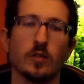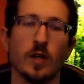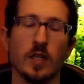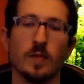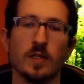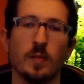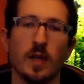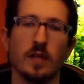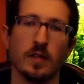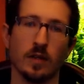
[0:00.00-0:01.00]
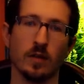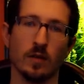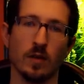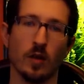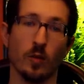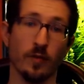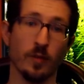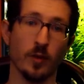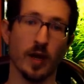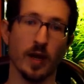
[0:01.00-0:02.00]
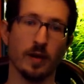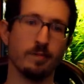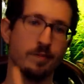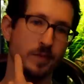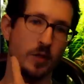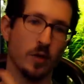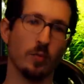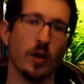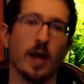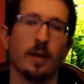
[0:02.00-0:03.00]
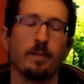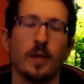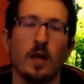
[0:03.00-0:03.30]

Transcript: transmits a pain signal all the way from your hand to your brain.